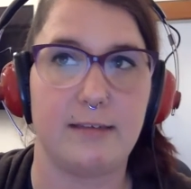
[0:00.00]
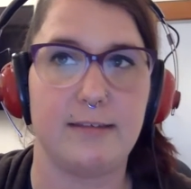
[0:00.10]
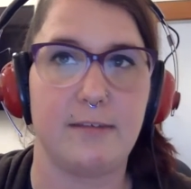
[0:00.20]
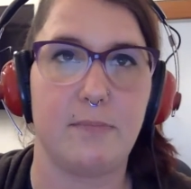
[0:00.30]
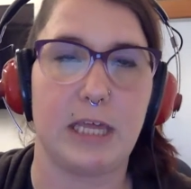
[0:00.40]

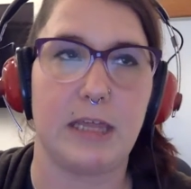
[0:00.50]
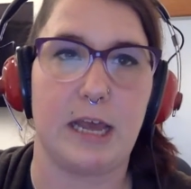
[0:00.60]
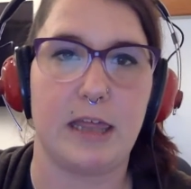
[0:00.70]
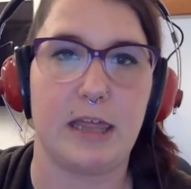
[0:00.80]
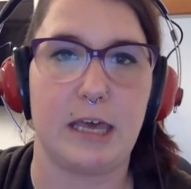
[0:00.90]
This is
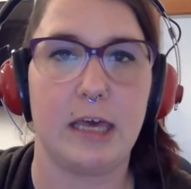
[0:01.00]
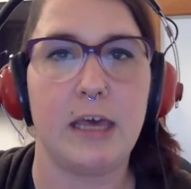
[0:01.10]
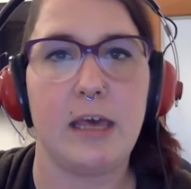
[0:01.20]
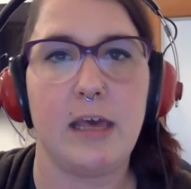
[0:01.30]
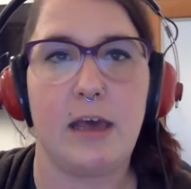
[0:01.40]
something that I
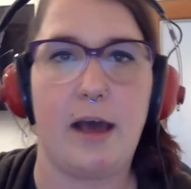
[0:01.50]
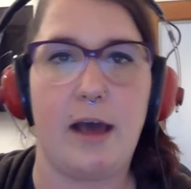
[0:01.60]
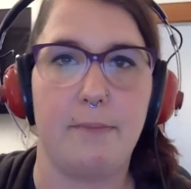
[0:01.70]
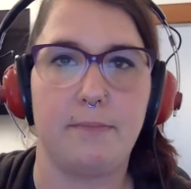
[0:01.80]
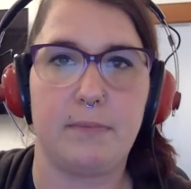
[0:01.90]
think
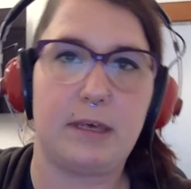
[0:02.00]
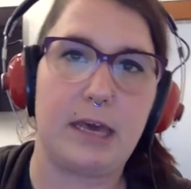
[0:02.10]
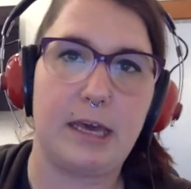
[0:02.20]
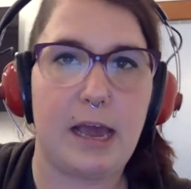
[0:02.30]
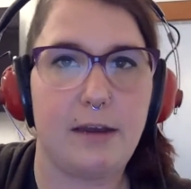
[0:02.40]

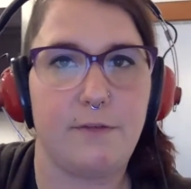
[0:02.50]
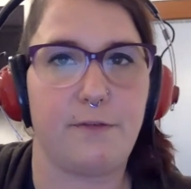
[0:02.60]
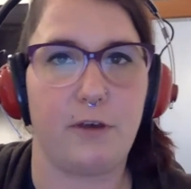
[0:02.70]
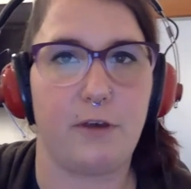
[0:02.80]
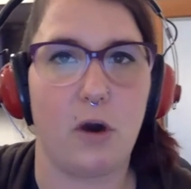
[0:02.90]
can
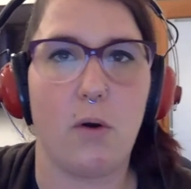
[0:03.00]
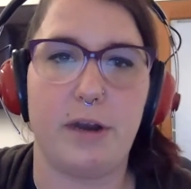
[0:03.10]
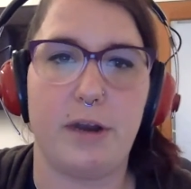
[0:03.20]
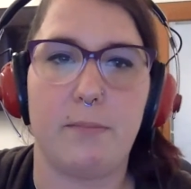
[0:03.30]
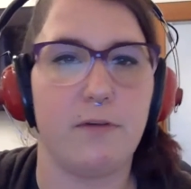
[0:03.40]
kind of
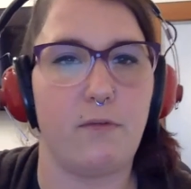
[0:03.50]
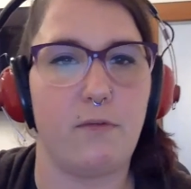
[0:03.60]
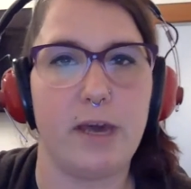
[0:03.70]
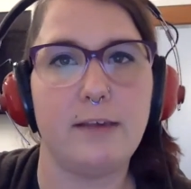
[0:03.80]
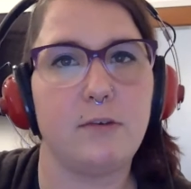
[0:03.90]
go a
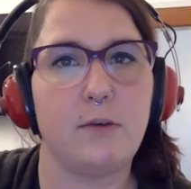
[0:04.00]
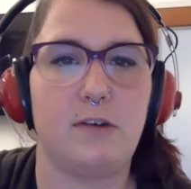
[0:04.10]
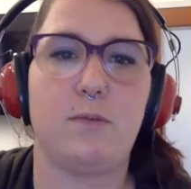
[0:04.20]
number of ways.